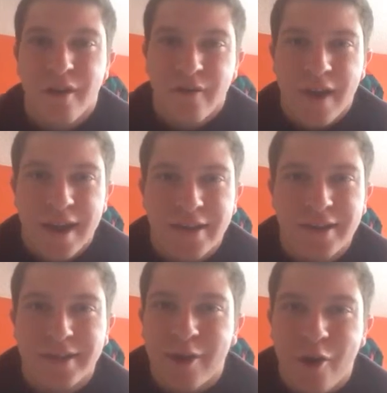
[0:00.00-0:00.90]
Alright?
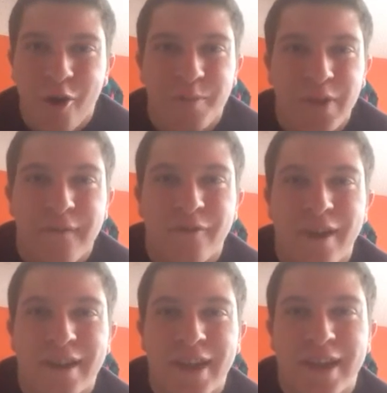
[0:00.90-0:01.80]
Hope you have a
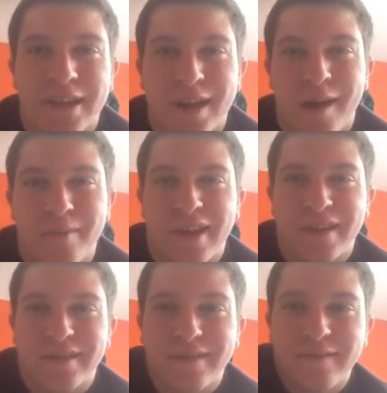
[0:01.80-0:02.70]
great day. God
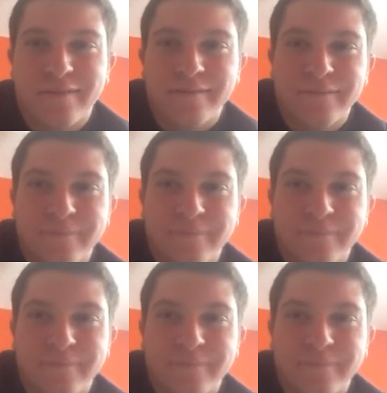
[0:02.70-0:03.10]
bless.